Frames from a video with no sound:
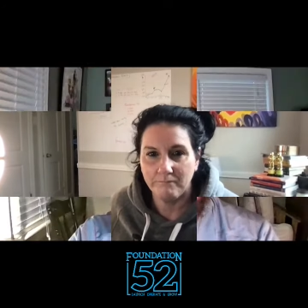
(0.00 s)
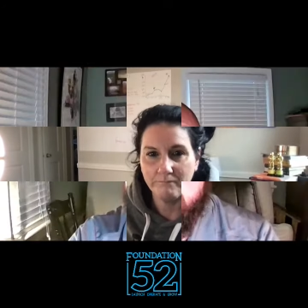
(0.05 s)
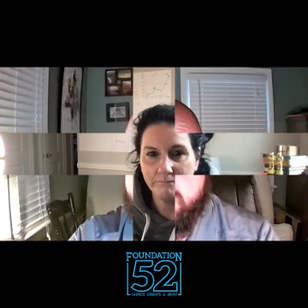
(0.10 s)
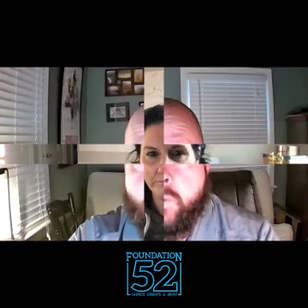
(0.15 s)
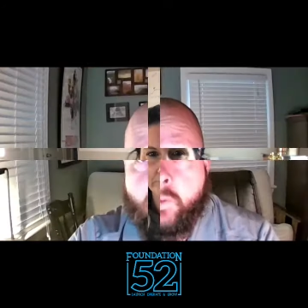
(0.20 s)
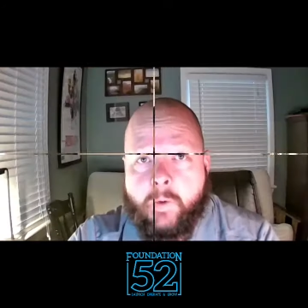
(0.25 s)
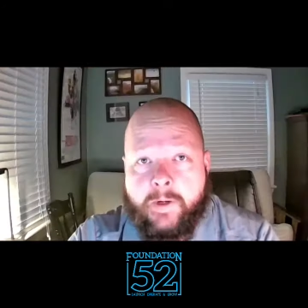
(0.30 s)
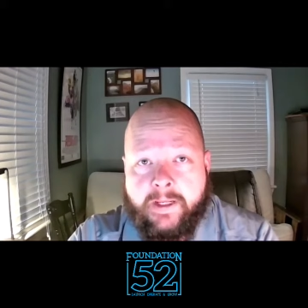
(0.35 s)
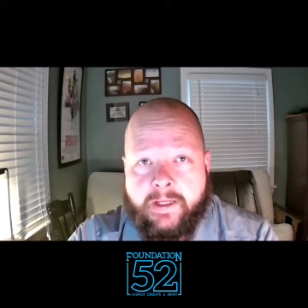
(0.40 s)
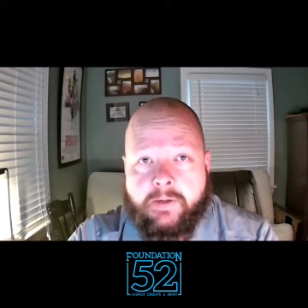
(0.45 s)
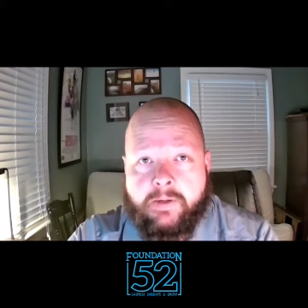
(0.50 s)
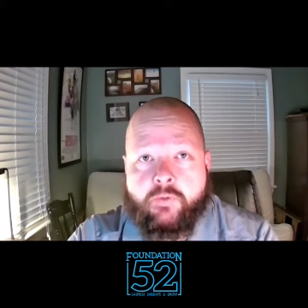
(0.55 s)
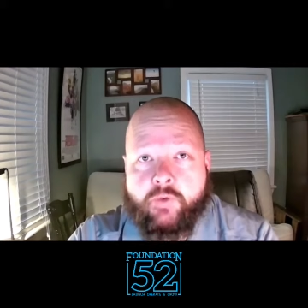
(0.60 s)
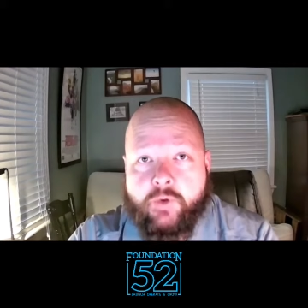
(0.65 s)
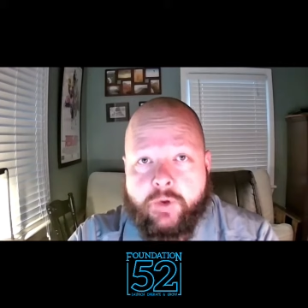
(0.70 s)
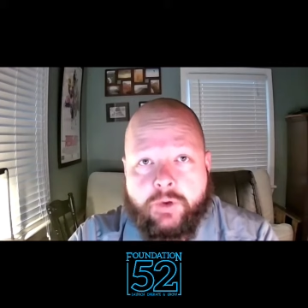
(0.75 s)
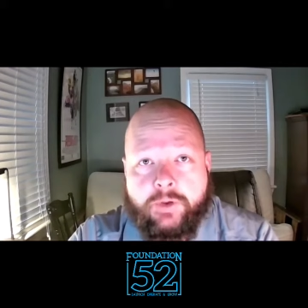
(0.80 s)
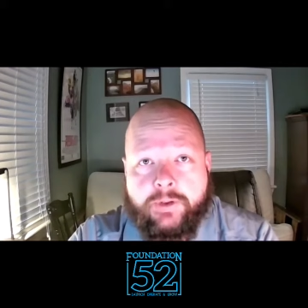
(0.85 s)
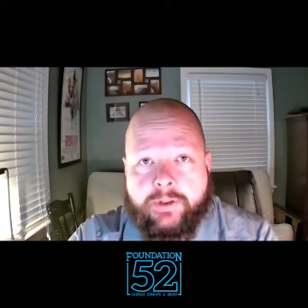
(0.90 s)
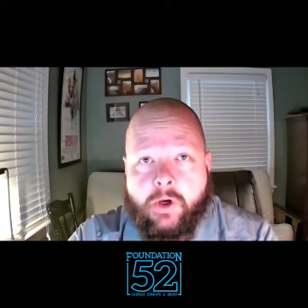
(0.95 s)
We
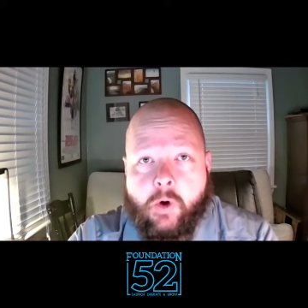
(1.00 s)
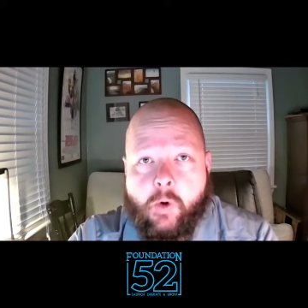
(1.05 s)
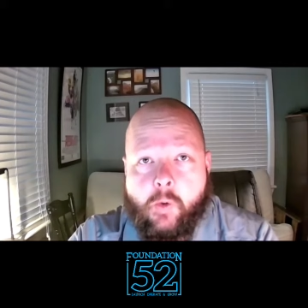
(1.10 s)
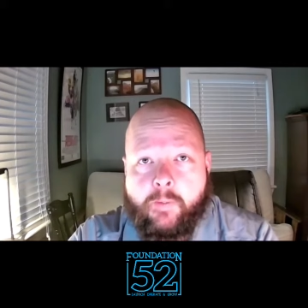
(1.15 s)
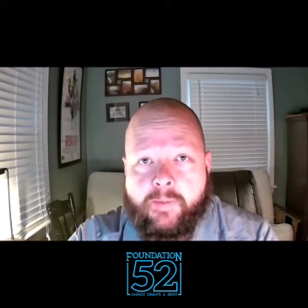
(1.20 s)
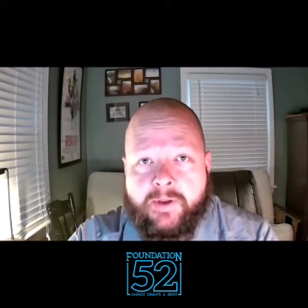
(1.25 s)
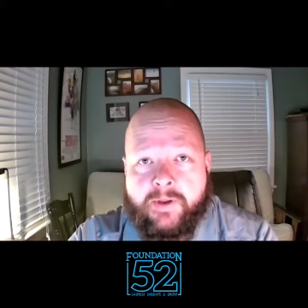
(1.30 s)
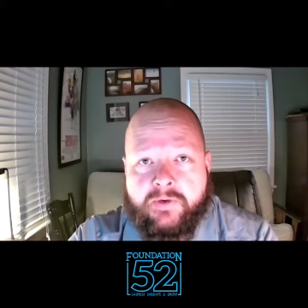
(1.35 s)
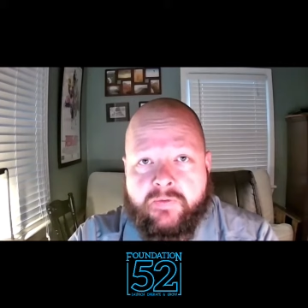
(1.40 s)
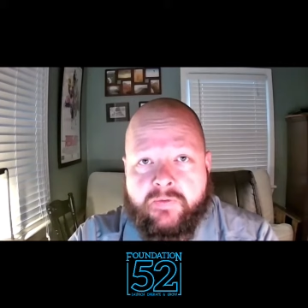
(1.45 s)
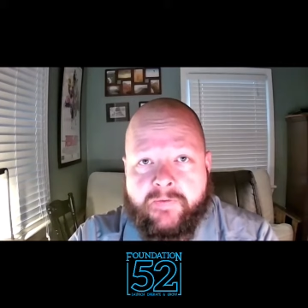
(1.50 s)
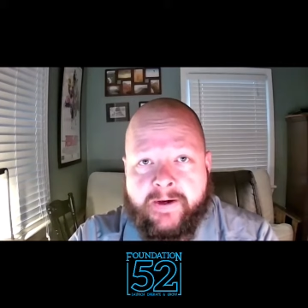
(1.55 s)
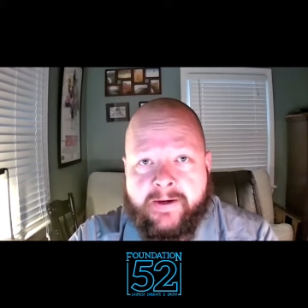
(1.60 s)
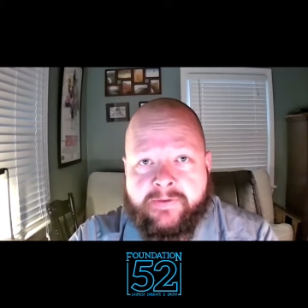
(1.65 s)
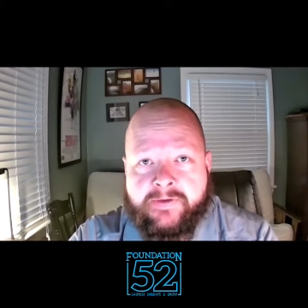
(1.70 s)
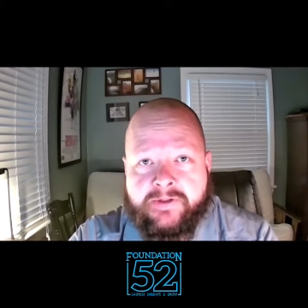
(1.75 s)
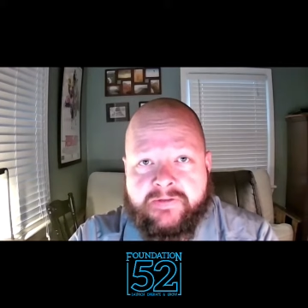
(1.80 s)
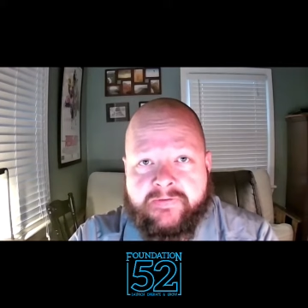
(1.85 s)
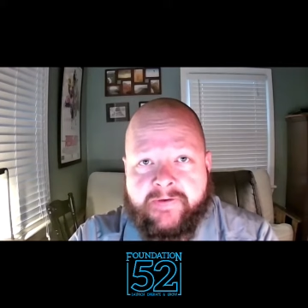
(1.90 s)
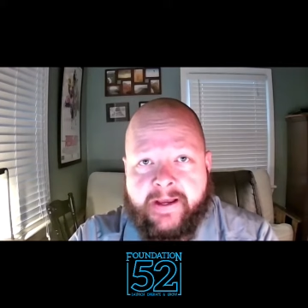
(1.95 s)
really hope that you found
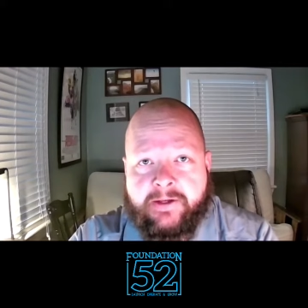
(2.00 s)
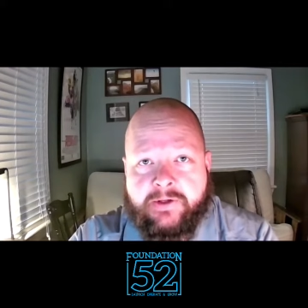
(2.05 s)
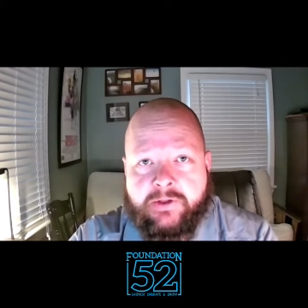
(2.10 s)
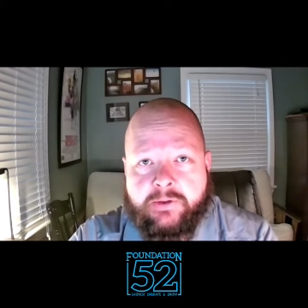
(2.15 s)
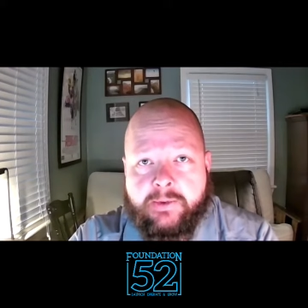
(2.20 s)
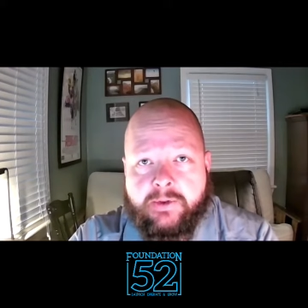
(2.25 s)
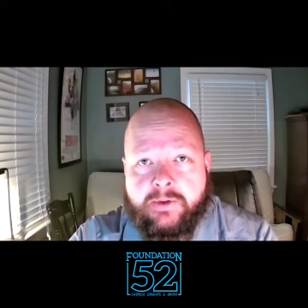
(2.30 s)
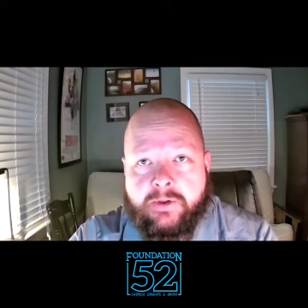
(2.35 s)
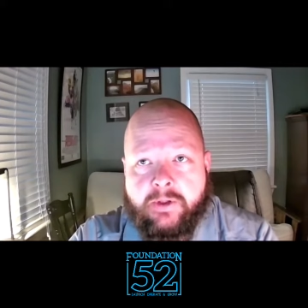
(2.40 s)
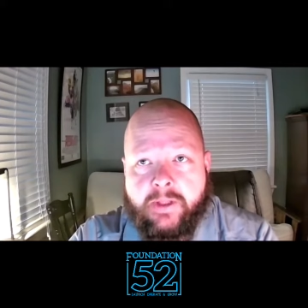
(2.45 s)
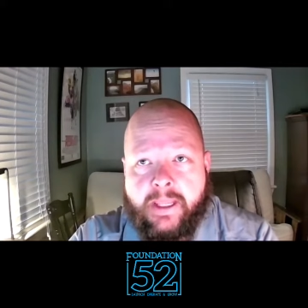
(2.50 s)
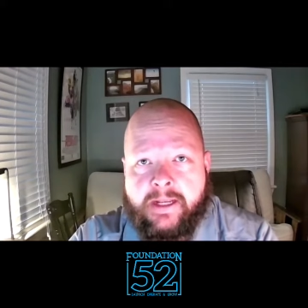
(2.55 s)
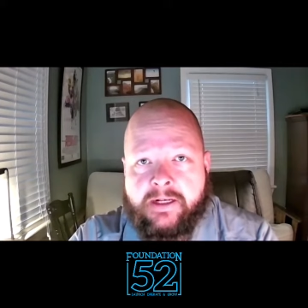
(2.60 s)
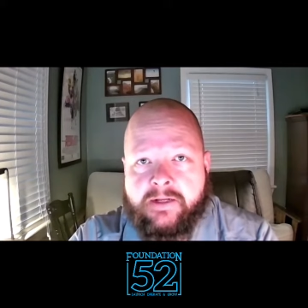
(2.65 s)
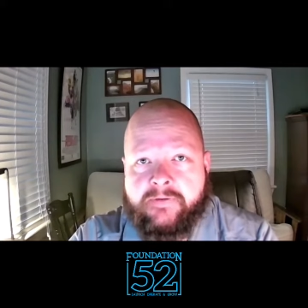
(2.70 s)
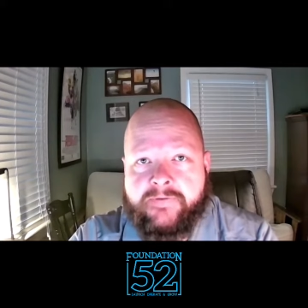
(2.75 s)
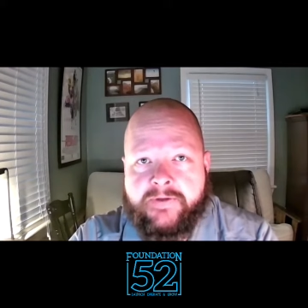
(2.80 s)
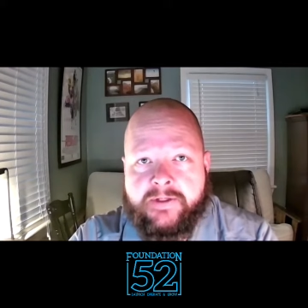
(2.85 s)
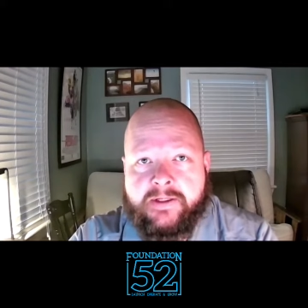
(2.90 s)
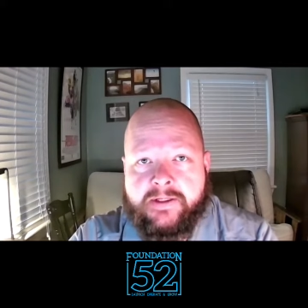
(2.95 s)
this valuable. And
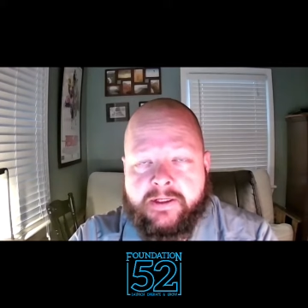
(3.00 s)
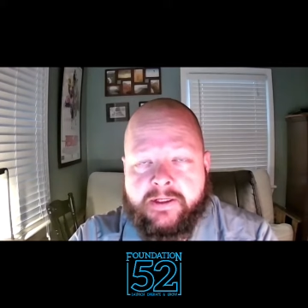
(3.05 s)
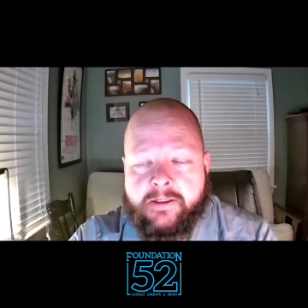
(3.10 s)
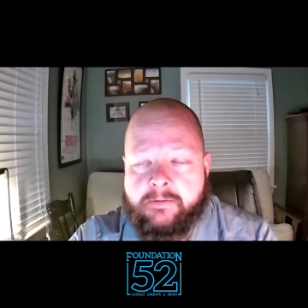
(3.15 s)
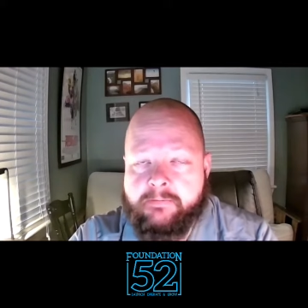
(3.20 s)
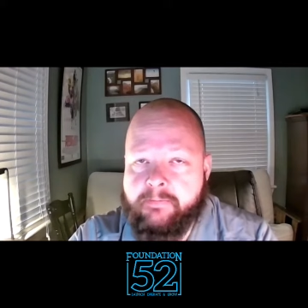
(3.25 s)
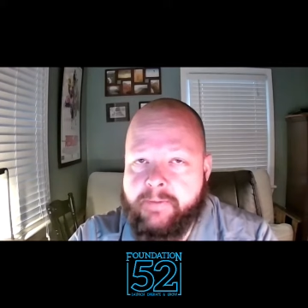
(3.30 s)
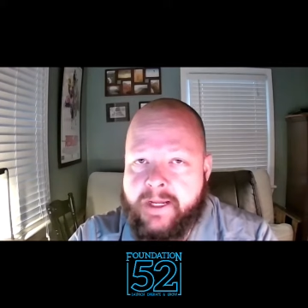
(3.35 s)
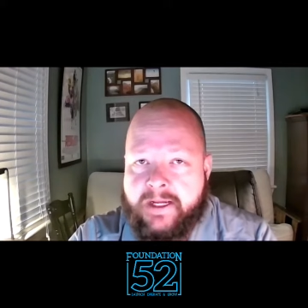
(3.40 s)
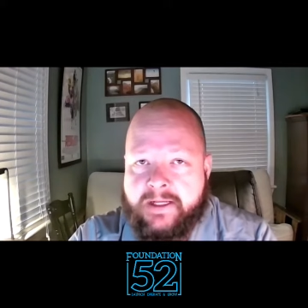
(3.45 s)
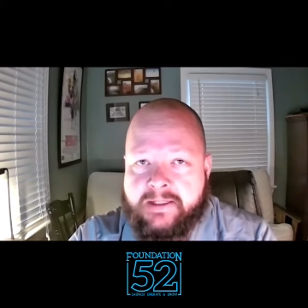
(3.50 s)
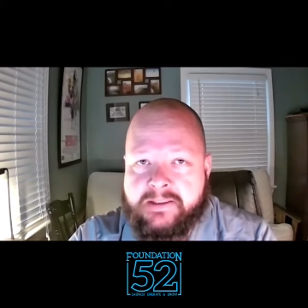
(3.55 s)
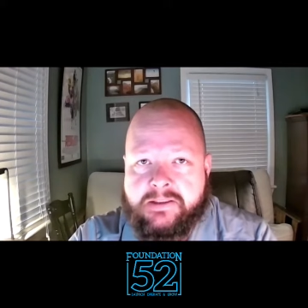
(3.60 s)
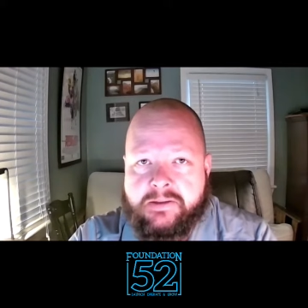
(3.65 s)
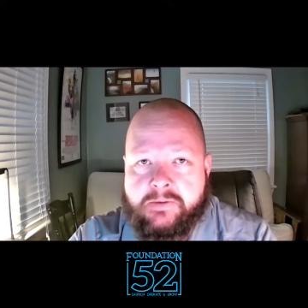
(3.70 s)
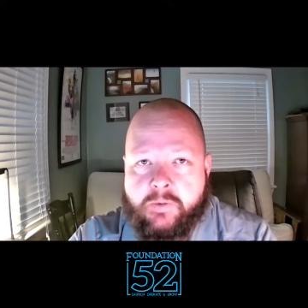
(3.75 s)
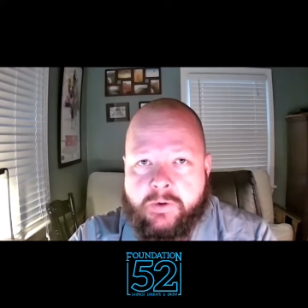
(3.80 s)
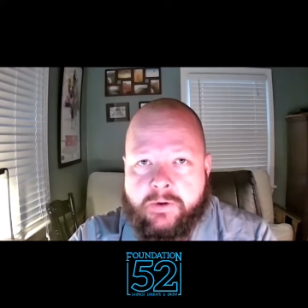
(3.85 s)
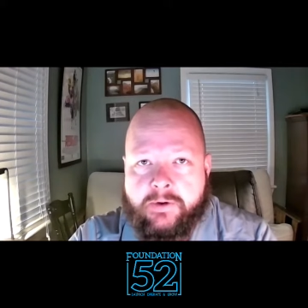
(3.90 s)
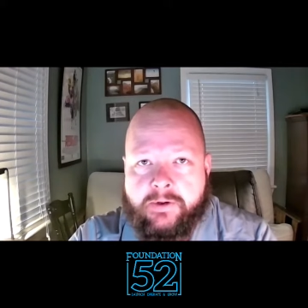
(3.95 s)
if you did, pass
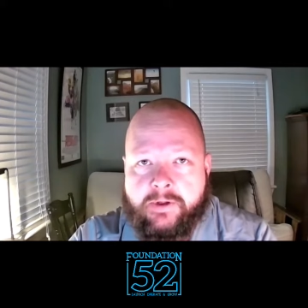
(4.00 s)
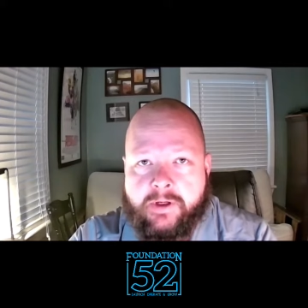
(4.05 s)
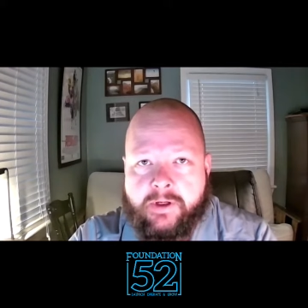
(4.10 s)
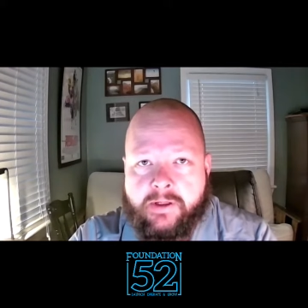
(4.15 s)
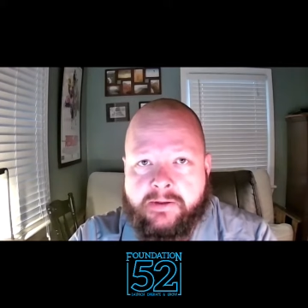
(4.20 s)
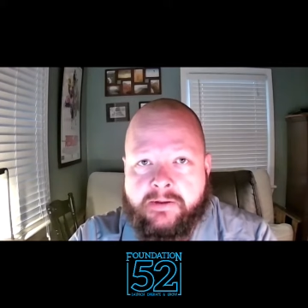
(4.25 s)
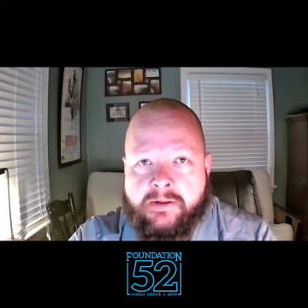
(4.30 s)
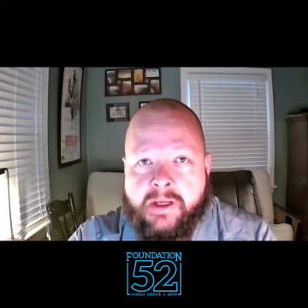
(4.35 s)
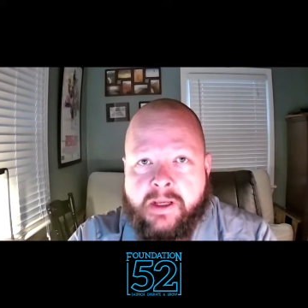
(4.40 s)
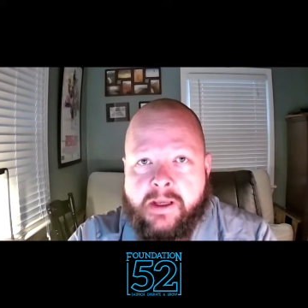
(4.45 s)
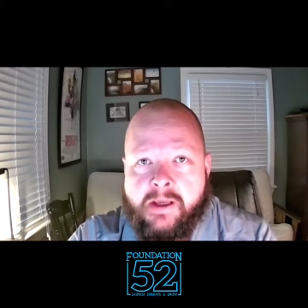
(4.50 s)
the word on.